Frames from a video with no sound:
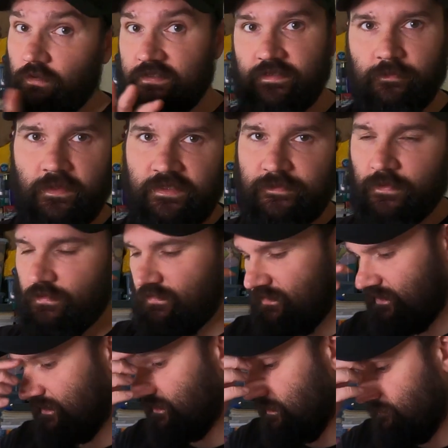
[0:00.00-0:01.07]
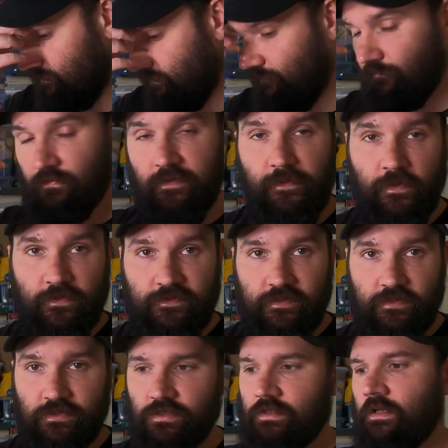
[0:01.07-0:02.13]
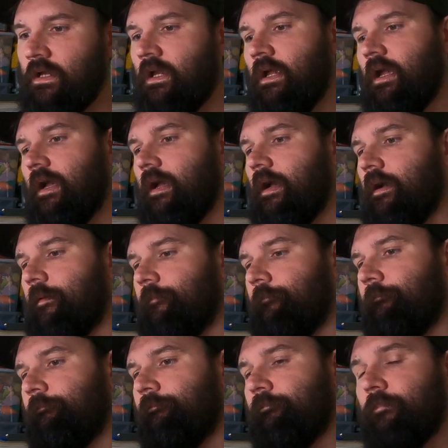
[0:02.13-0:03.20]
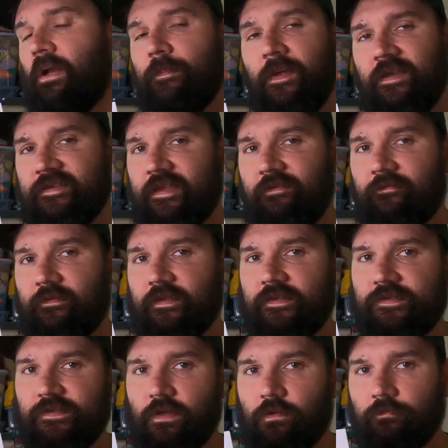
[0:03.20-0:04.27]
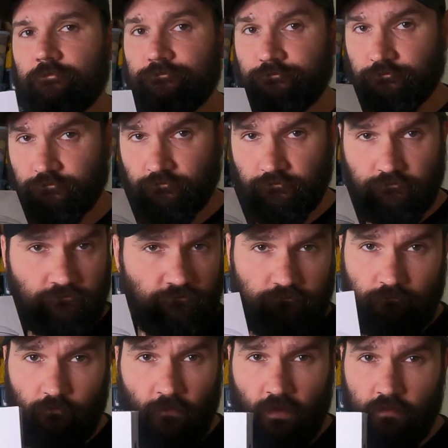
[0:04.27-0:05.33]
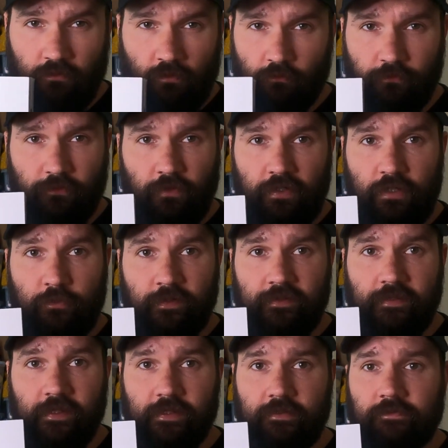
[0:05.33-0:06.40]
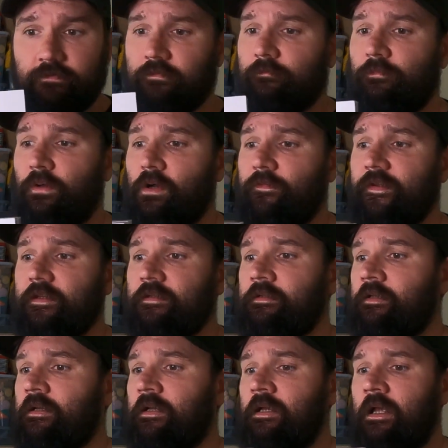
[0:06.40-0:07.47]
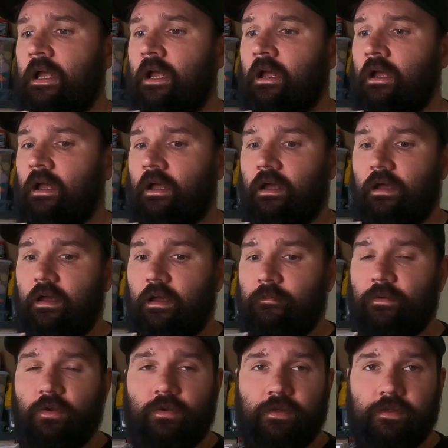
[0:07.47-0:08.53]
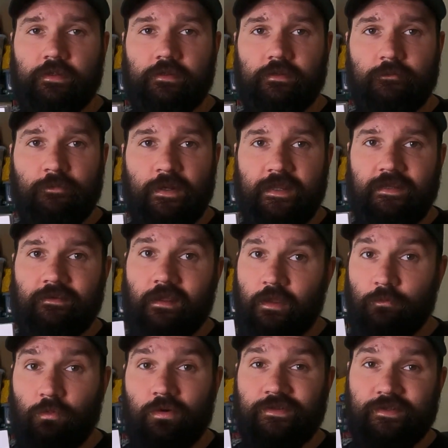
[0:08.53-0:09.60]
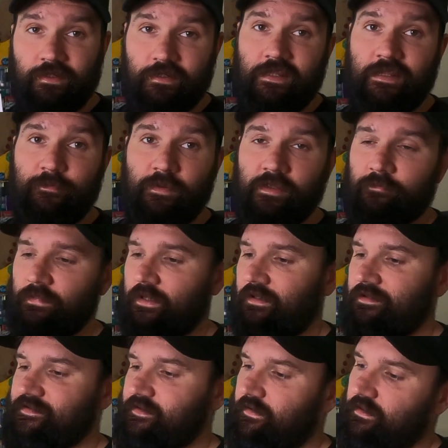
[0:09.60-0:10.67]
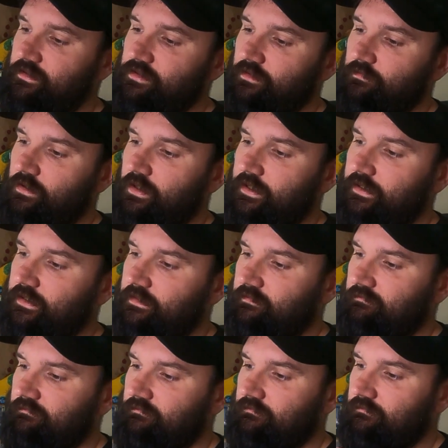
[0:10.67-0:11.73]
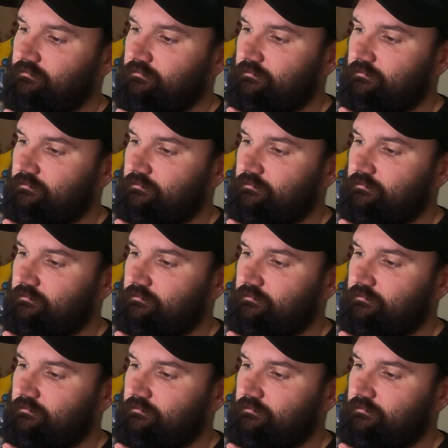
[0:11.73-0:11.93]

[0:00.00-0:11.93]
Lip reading: All these are plus postage. I don't do free postage, but I paid £10 for this, so 30 quid there profit. I'm not gonna complain. I was gonna keep it, but then I decided, you know what, I can